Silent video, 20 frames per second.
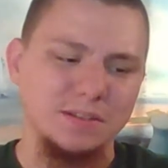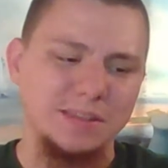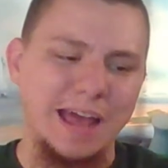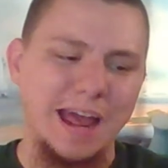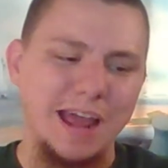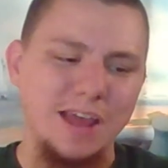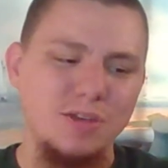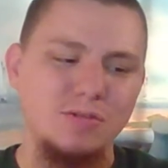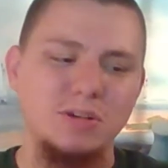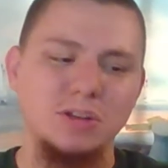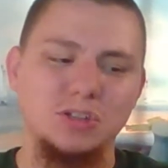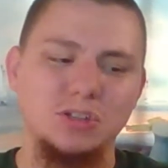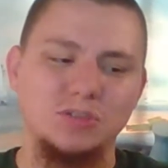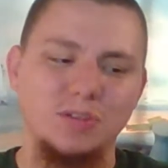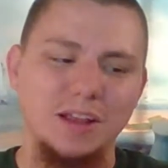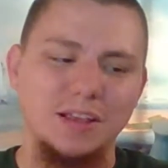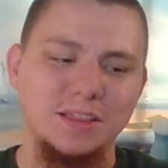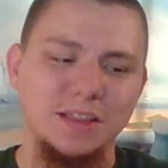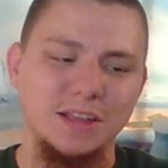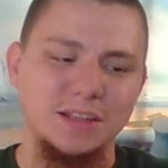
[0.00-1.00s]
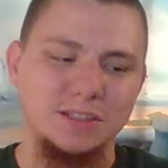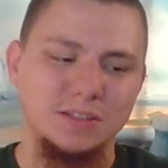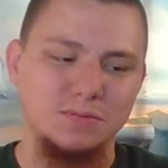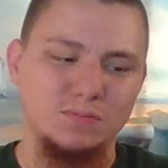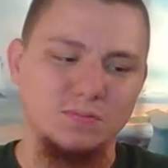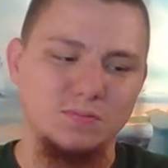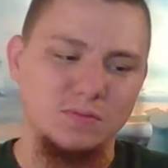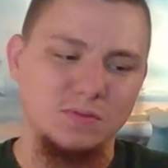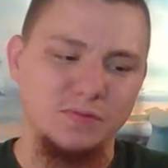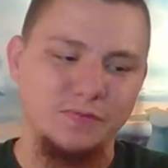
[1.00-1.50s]
that you could drink this
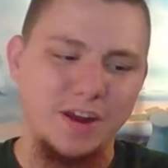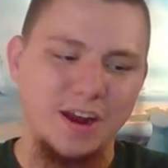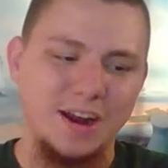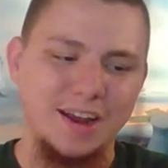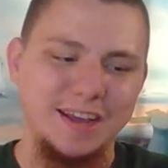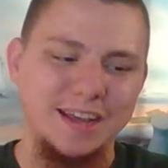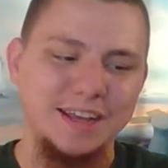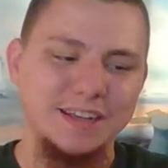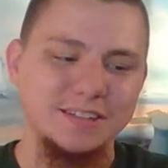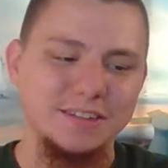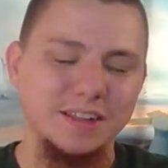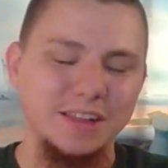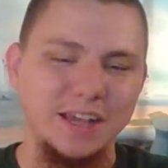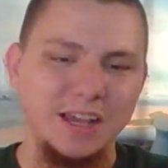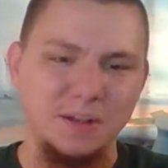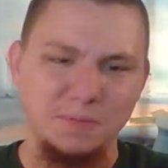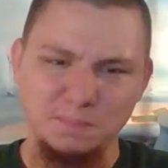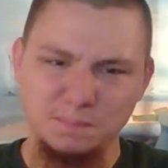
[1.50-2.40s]
very easily.